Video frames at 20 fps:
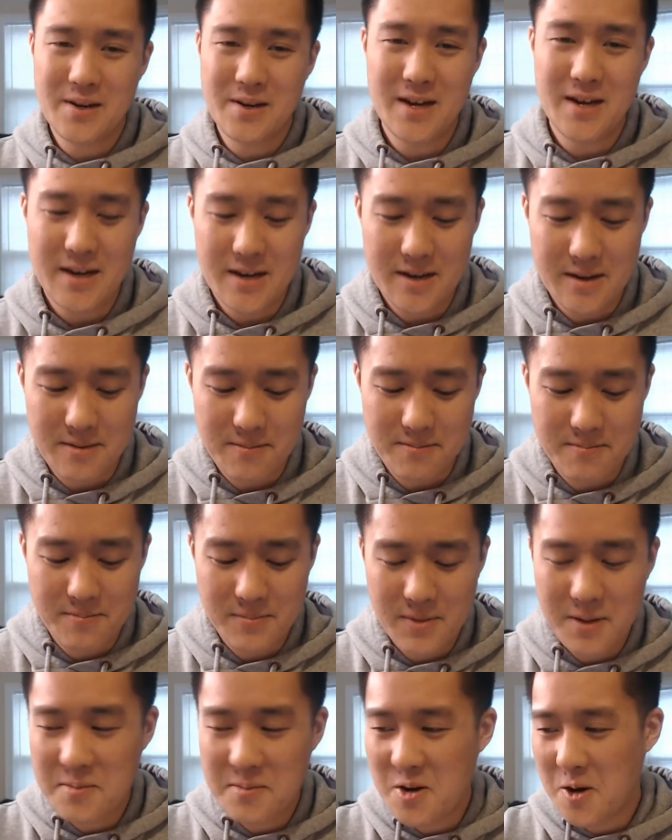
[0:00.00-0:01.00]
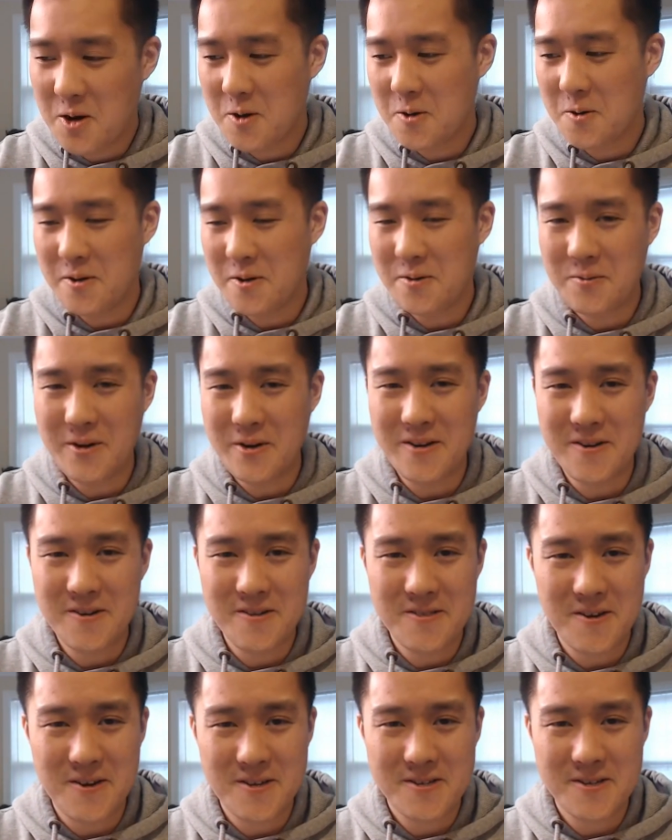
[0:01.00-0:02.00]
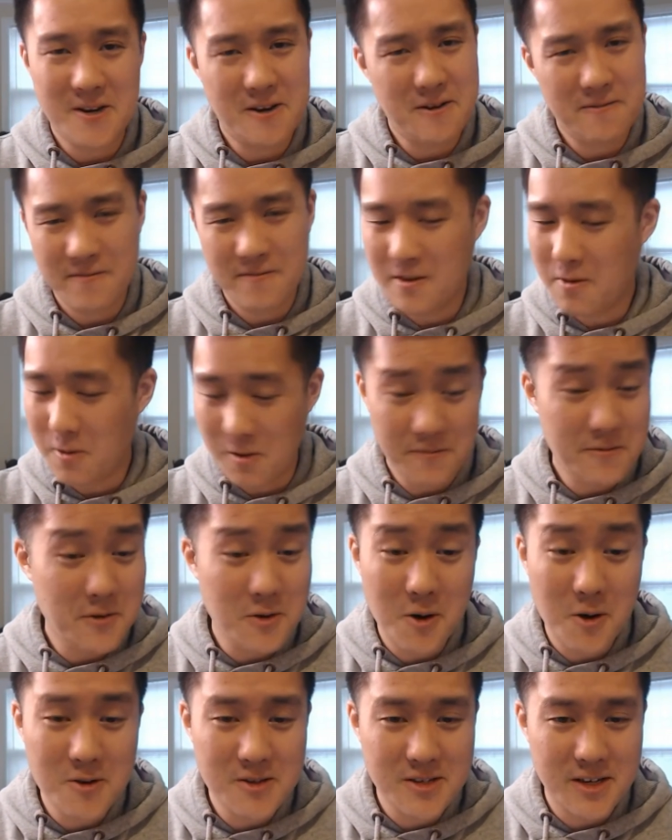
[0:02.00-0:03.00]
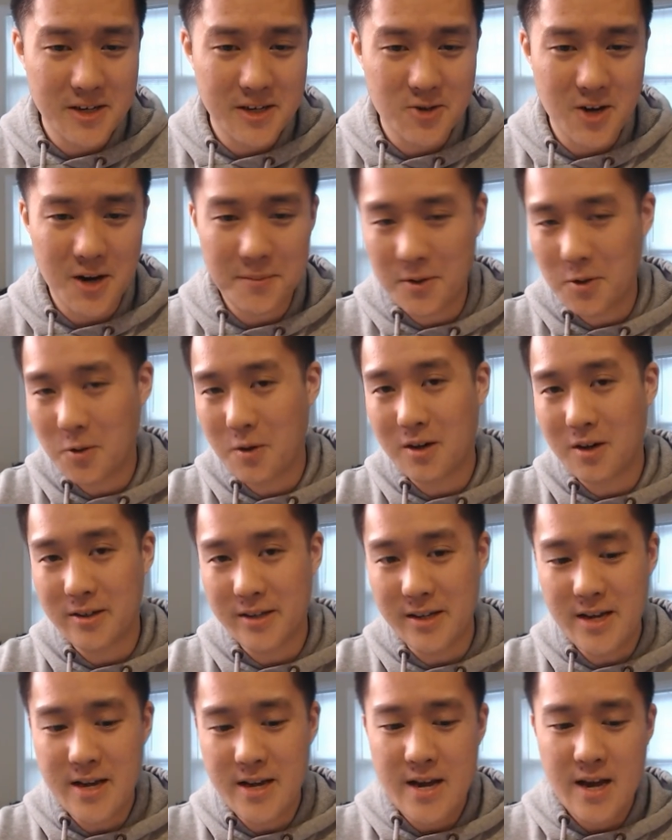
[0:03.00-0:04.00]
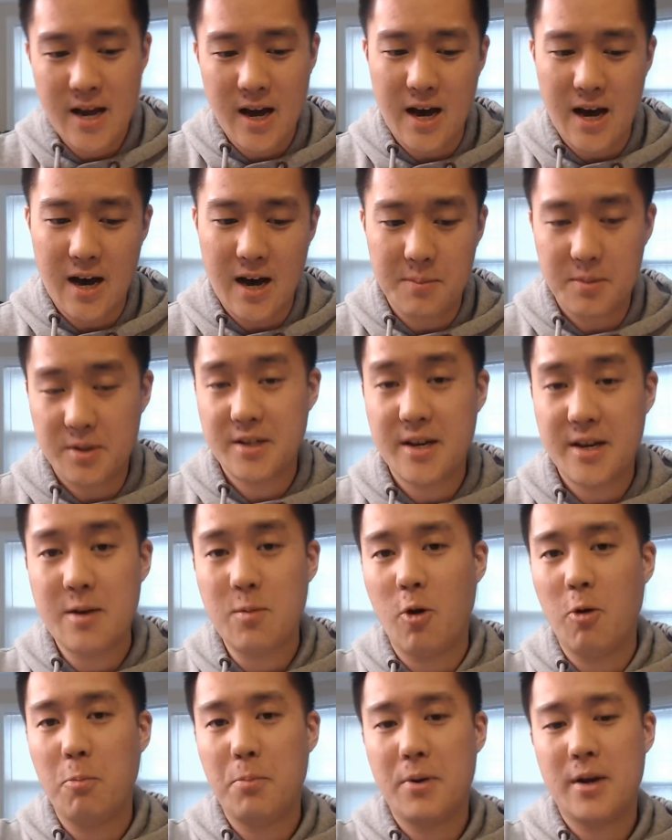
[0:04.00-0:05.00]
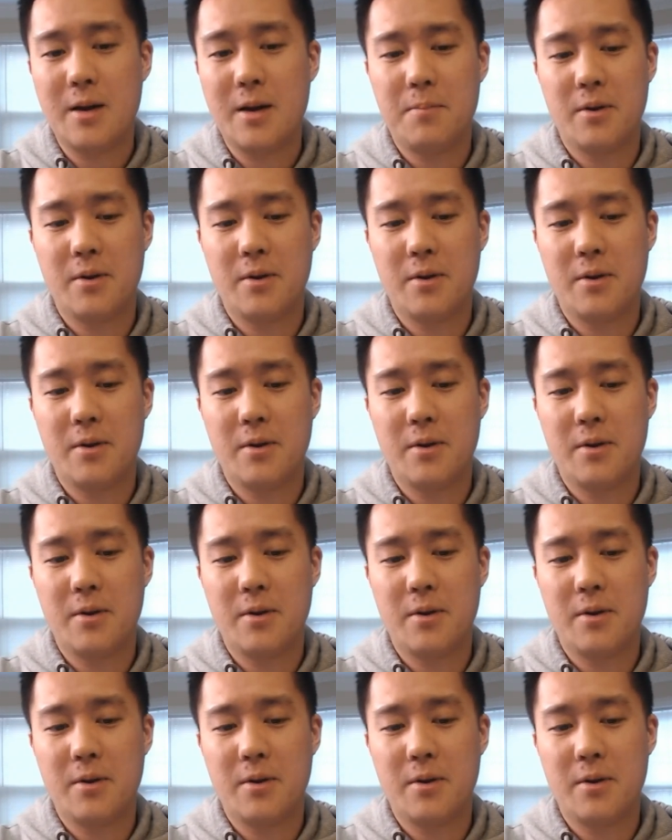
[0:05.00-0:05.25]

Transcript: Um, let me know what your thoughts are if, or if you notice any drop in quality. Uh, but today we're opening up